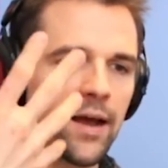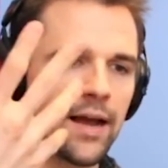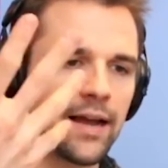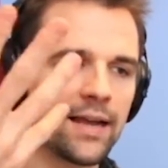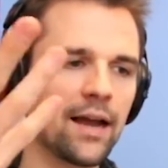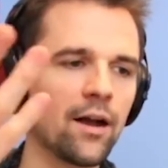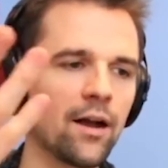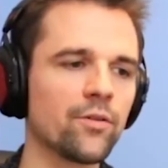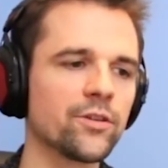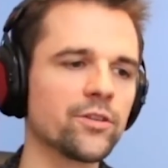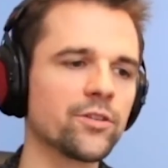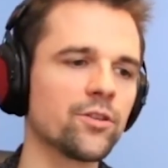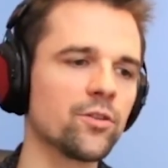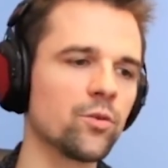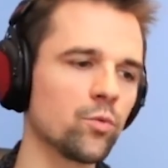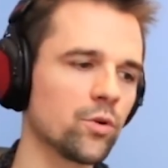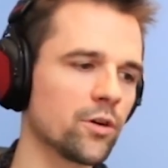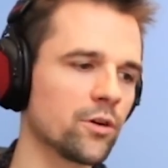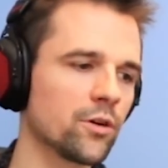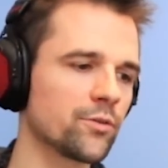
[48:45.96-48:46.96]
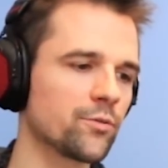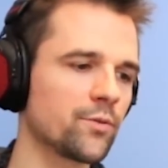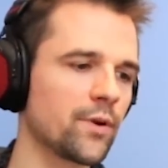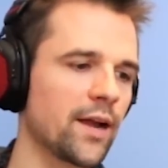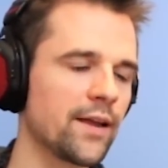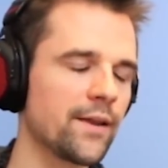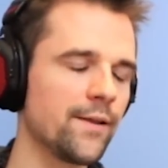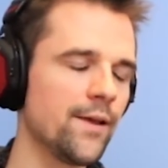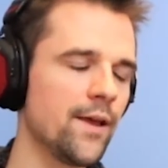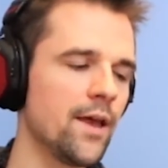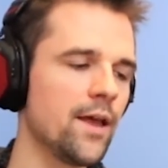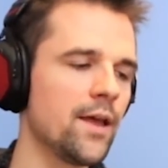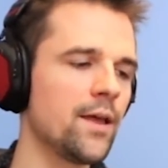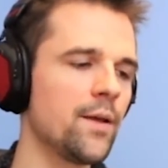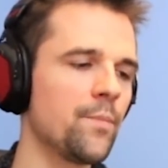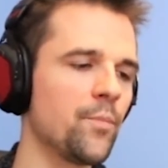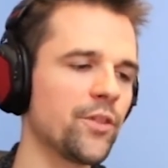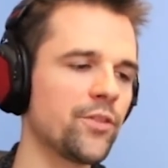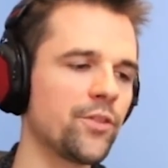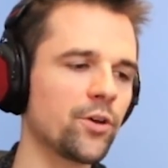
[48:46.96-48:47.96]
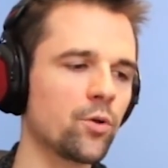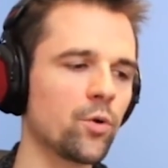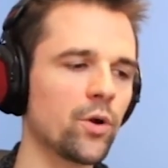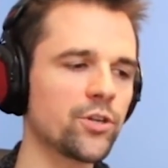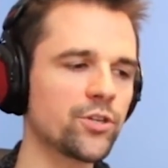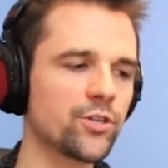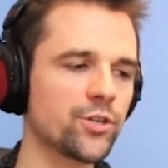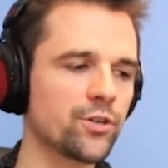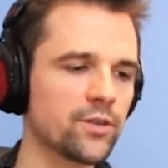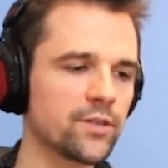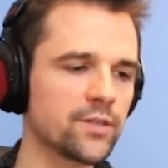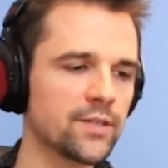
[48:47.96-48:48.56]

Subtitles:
out into the world, right? But the question is like,